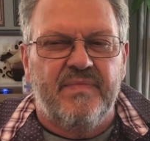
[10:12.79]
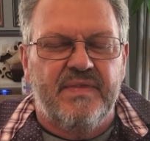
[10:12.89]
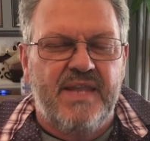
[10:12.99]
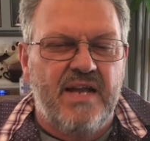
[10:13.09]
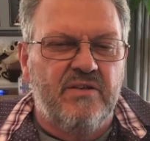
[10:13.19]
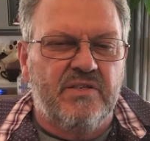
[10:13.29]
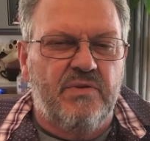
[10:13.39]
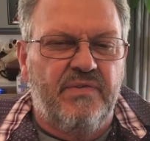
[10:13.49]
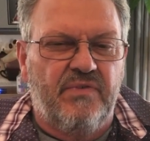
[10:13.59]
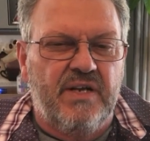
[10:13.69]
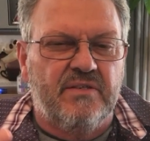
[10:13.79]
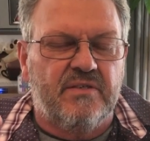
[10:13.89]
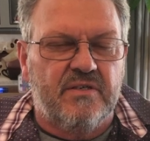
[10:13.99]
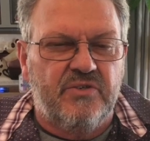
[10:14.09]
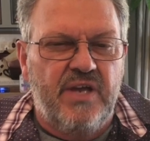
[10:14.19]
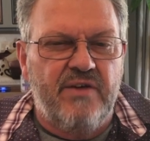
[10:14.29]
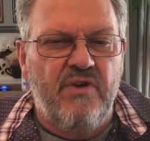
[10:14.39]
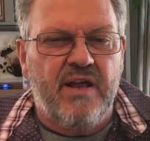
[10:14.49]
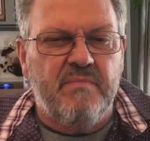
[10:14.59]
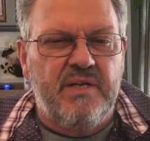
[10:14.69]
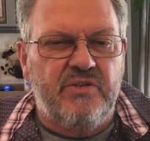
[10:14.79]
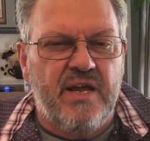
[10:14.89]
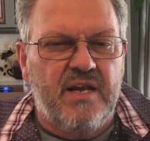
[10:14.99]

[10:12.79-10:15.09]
Daniel's three friends, Shadrach, Meshach,